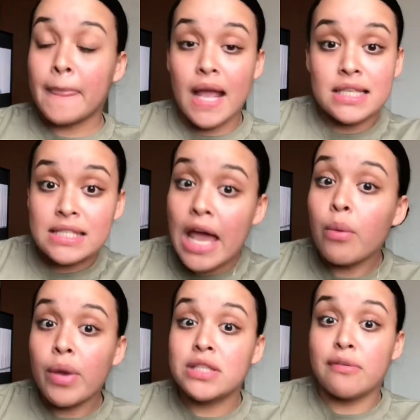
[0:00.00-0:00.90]
It's
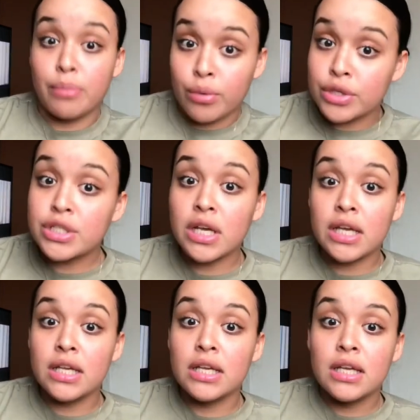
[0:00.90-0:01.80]
10 weeks of
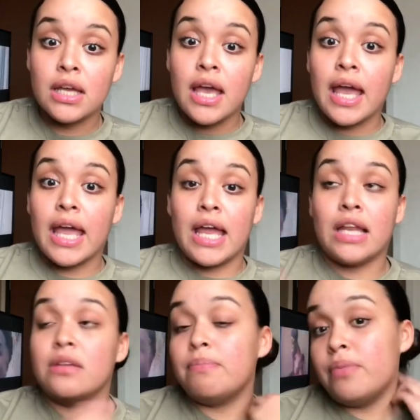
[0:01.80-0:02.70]
bullshit
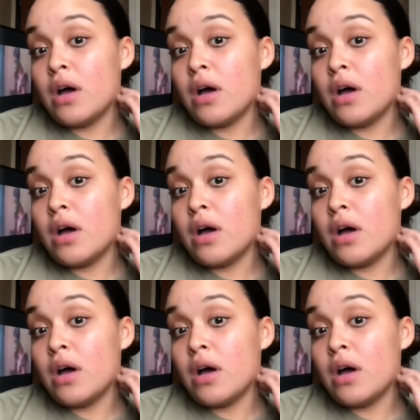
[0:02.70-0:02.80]
and